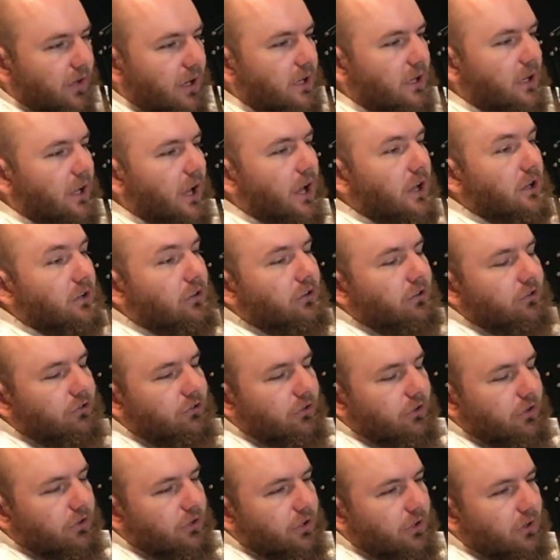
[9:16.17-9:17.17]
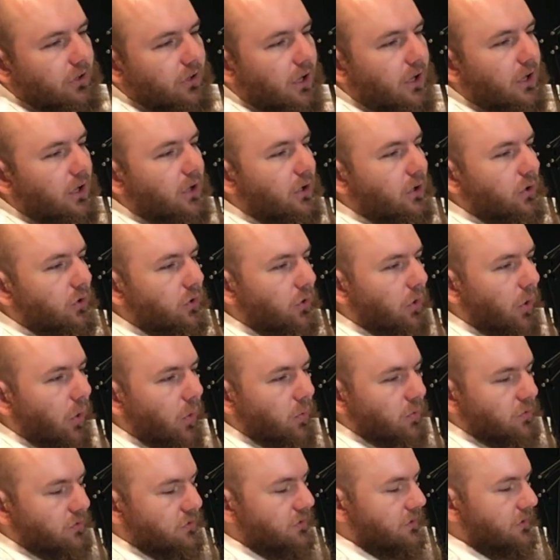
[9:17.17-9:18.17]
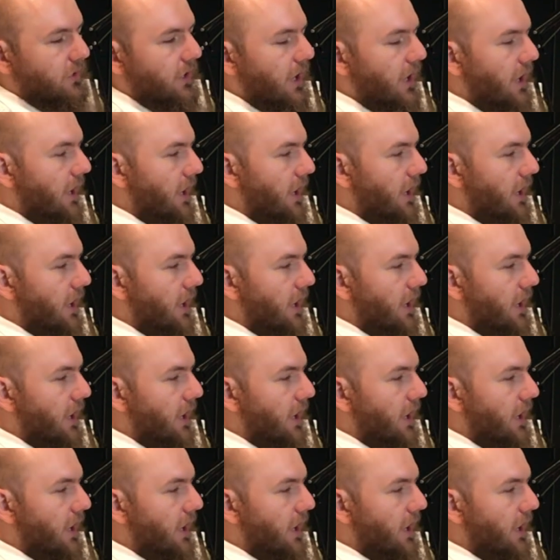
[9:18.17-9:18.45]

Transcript: any additional notes.